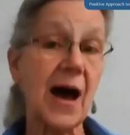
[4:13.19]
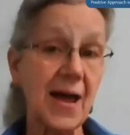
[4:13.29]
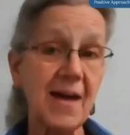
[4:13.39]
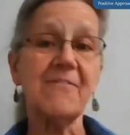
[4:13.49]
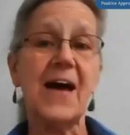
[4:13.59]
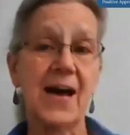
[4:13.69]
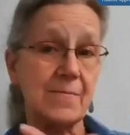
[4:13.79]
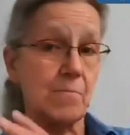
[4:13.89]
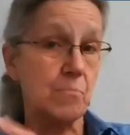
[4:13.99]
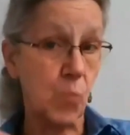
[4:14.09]
I have had
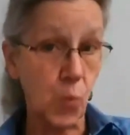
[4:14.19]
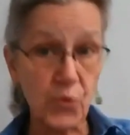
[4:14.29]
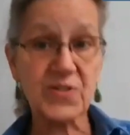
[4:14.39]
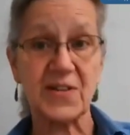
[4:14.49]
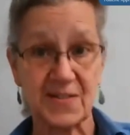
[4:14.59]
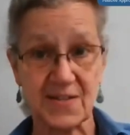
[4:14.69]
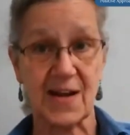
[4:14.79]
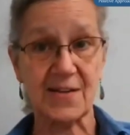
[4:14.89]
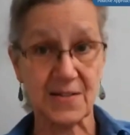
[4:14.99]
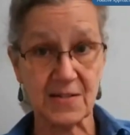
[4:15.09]
more
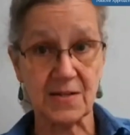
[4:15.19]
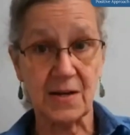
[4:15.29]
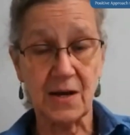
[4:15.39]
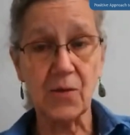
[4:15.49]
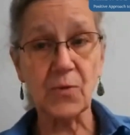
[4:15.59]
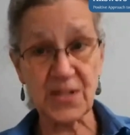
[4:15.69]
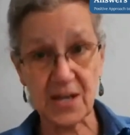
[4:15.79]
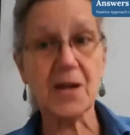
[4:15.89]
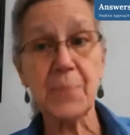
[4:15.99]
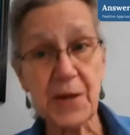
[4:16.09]
success with
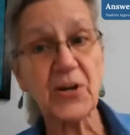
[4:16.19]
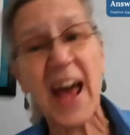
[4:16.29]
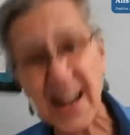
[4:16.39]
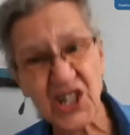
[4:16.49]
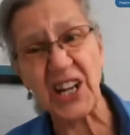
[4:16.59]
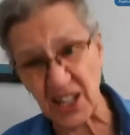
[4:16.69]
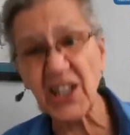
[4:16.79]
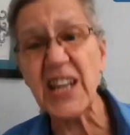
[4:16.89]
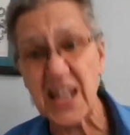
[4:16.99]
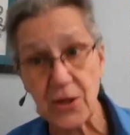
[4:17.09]
getting people to actually
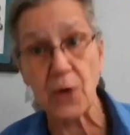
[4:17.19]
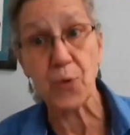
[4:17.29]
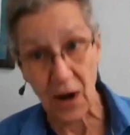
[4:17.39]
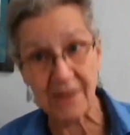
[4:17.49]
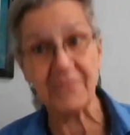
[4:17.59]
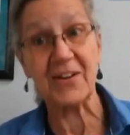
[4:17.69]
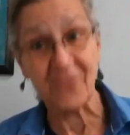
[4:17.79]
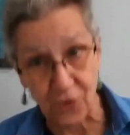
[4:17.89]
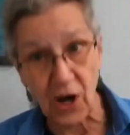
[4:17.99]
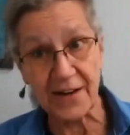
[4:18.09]
clean their private
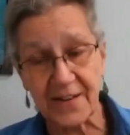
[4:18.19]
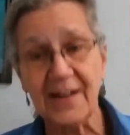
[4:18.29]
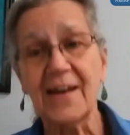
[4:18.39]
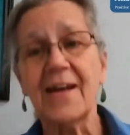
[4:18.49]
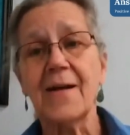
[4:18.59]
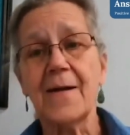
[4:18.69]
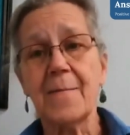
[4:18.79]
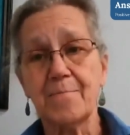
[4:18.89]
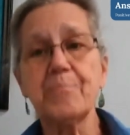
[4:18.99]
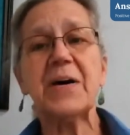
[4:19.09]
front,
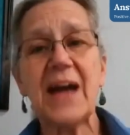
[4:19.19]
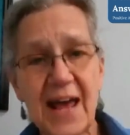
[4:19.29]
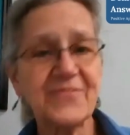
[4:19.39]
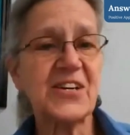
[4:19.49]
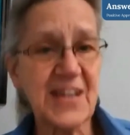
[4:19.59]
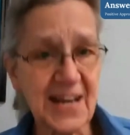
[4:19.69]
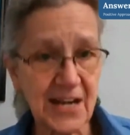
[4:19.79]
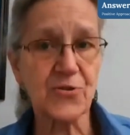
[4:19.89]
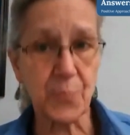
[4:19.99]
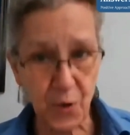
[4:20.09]
but I have to take
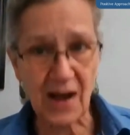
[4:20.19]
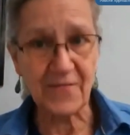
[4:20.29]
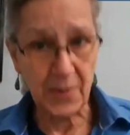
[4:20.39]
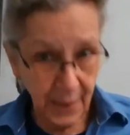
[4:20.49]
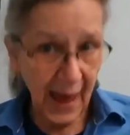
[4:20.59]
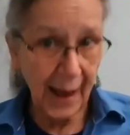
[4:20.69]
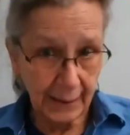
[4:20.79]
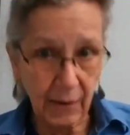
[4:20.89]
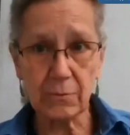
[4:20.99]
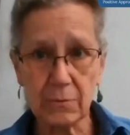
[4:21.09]
care of the private
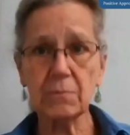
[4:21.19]
back